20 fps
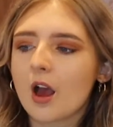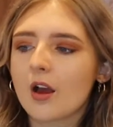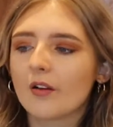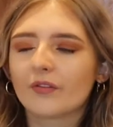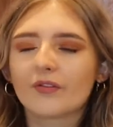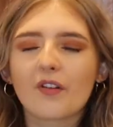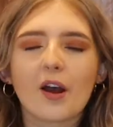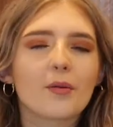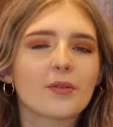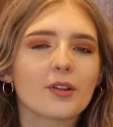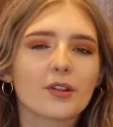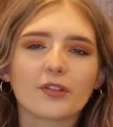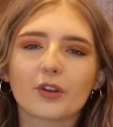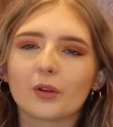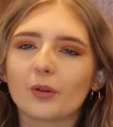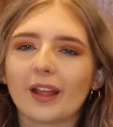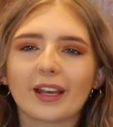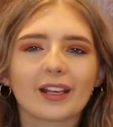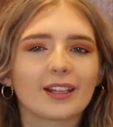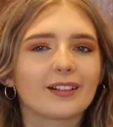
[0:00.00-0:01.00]
found it through
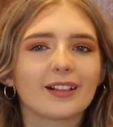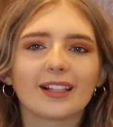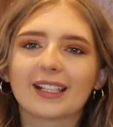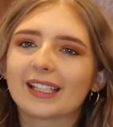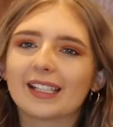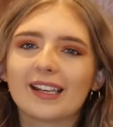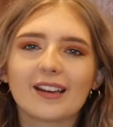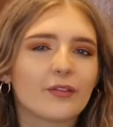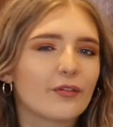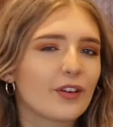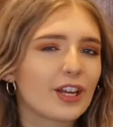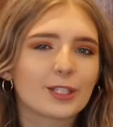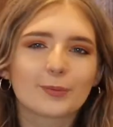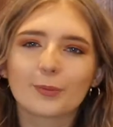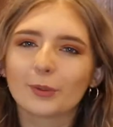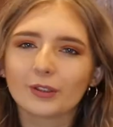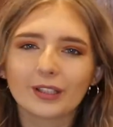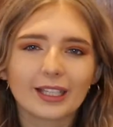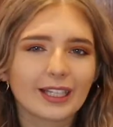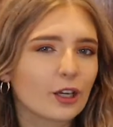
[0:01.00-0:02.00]
like clicking in a
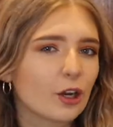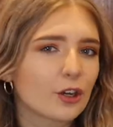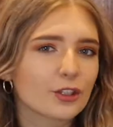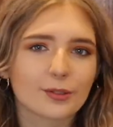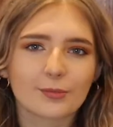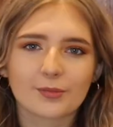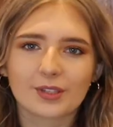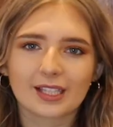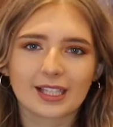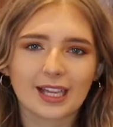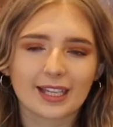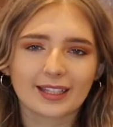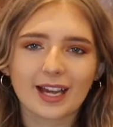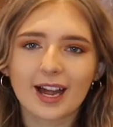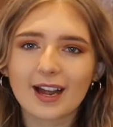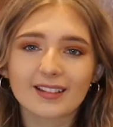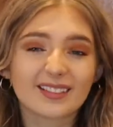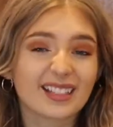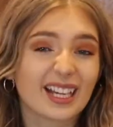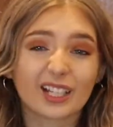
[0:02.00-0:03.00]
Facebook link or something like
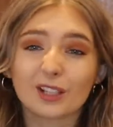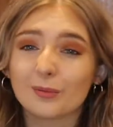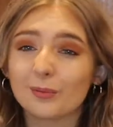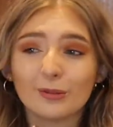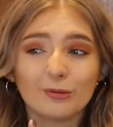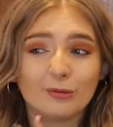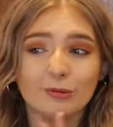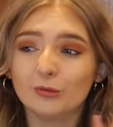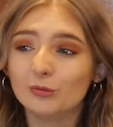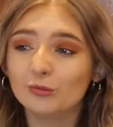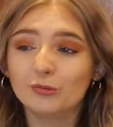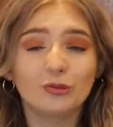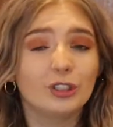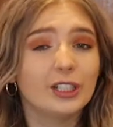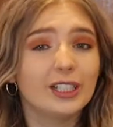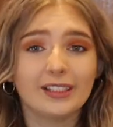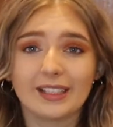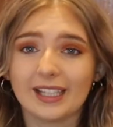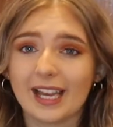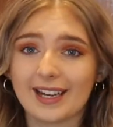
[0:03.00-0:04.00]
that. That can be
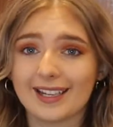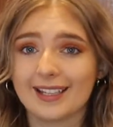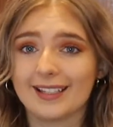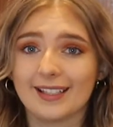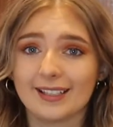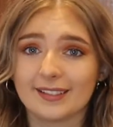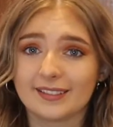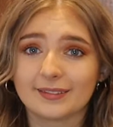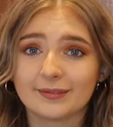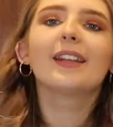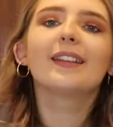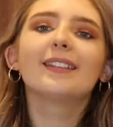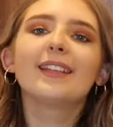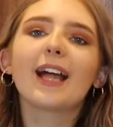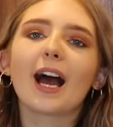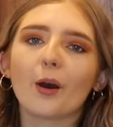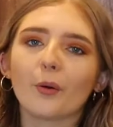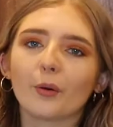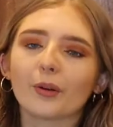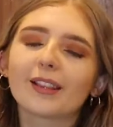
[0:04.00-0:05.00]
really anything.
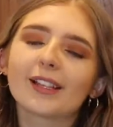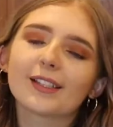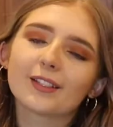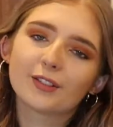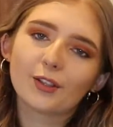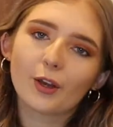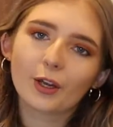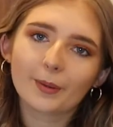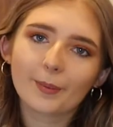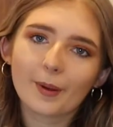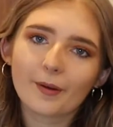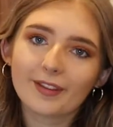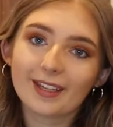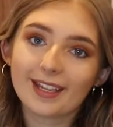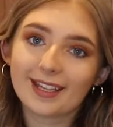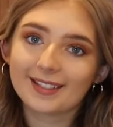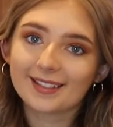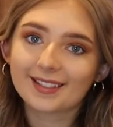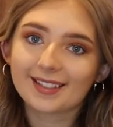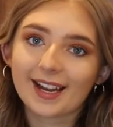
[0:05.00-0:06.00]
Now let's talk about the
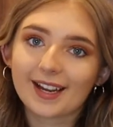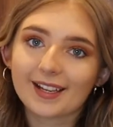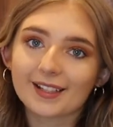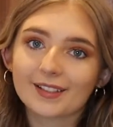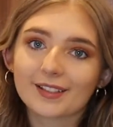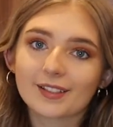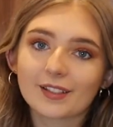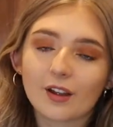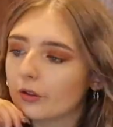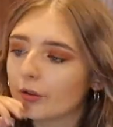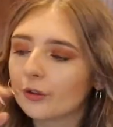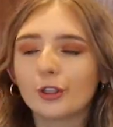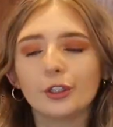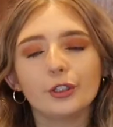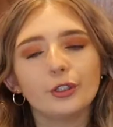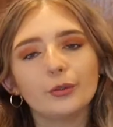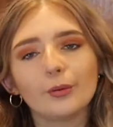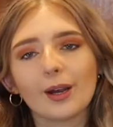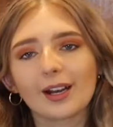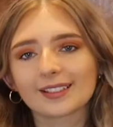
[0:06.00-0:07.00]
insights that
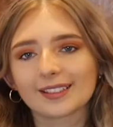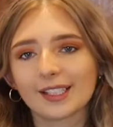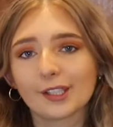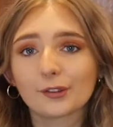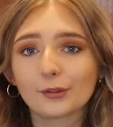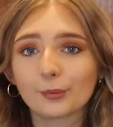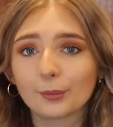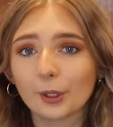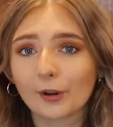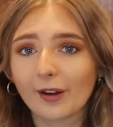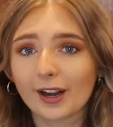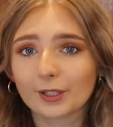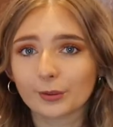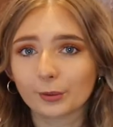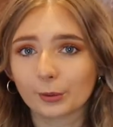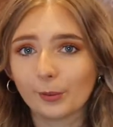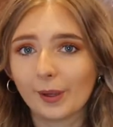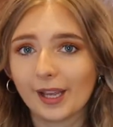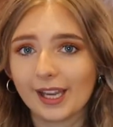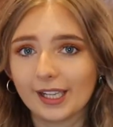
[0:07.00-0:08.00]
you access from your actual
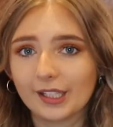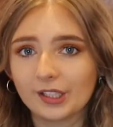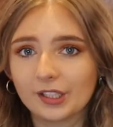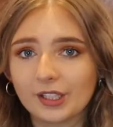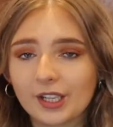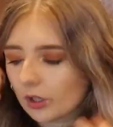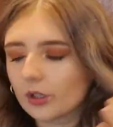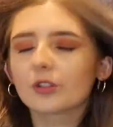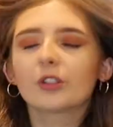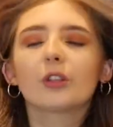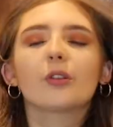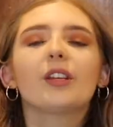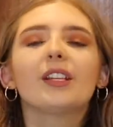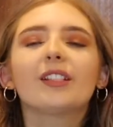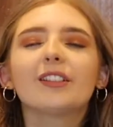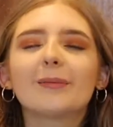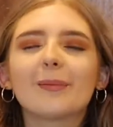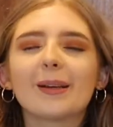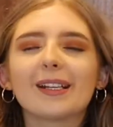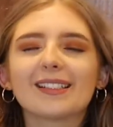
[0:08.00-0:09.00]
page. So these
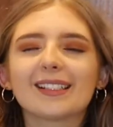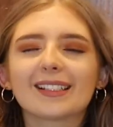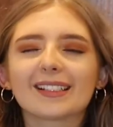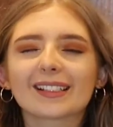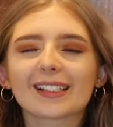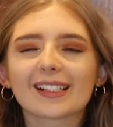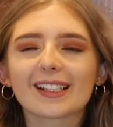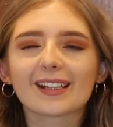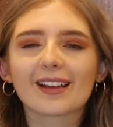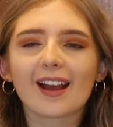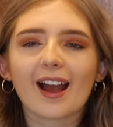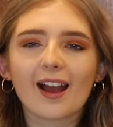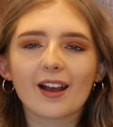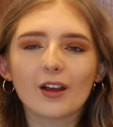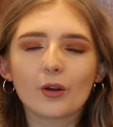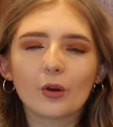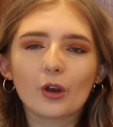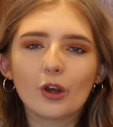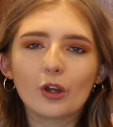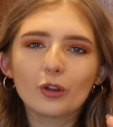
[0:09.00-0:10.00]
are basically
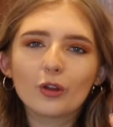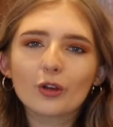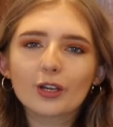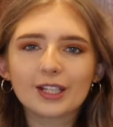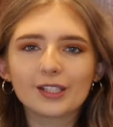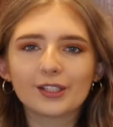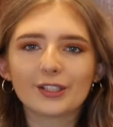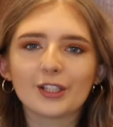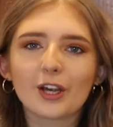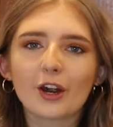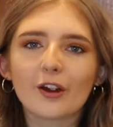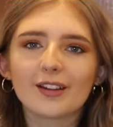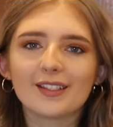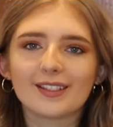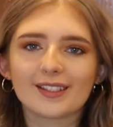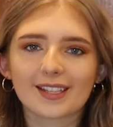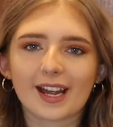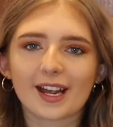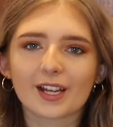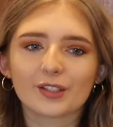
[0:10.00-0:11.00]
a look into your
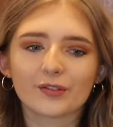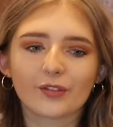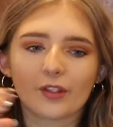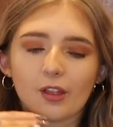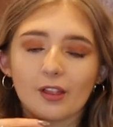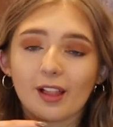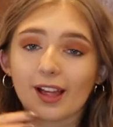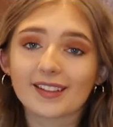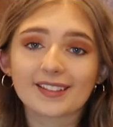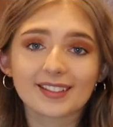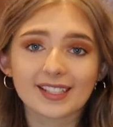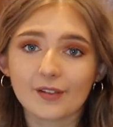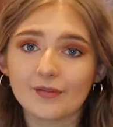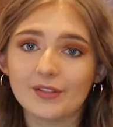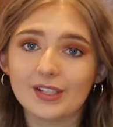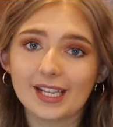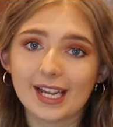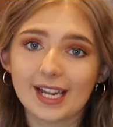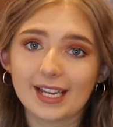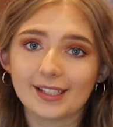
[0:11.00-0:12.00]
insights for the last 7
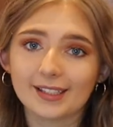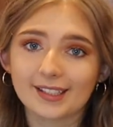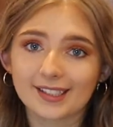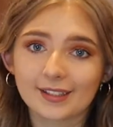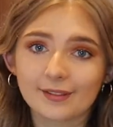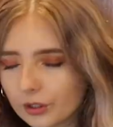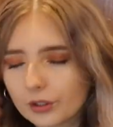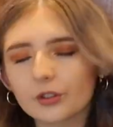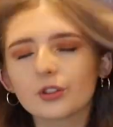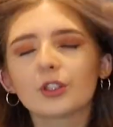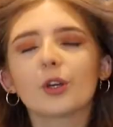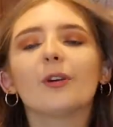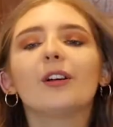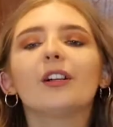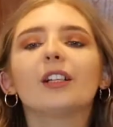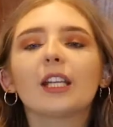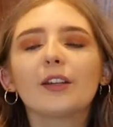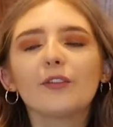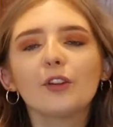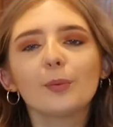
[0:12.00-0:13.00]
days. So it'll
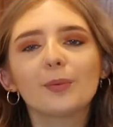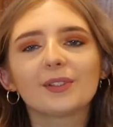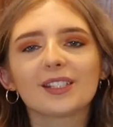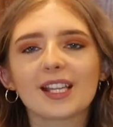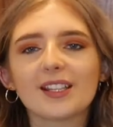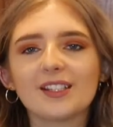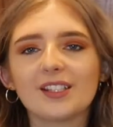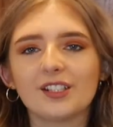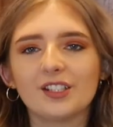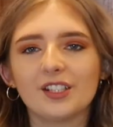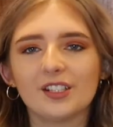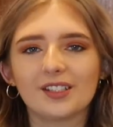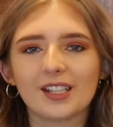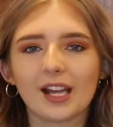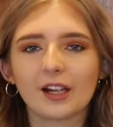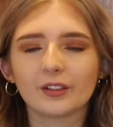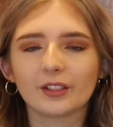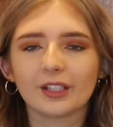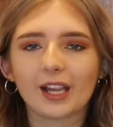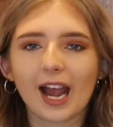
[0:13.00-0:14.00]
give you percentages
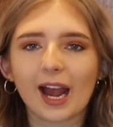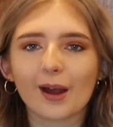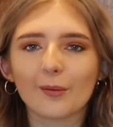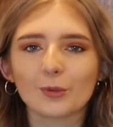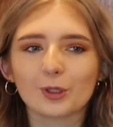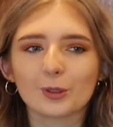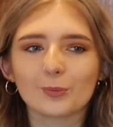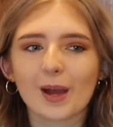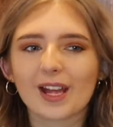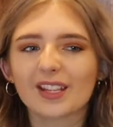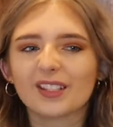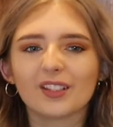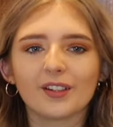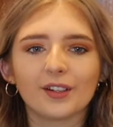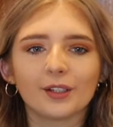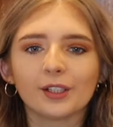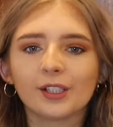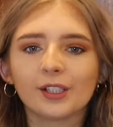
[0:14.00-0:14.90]
telling you how much better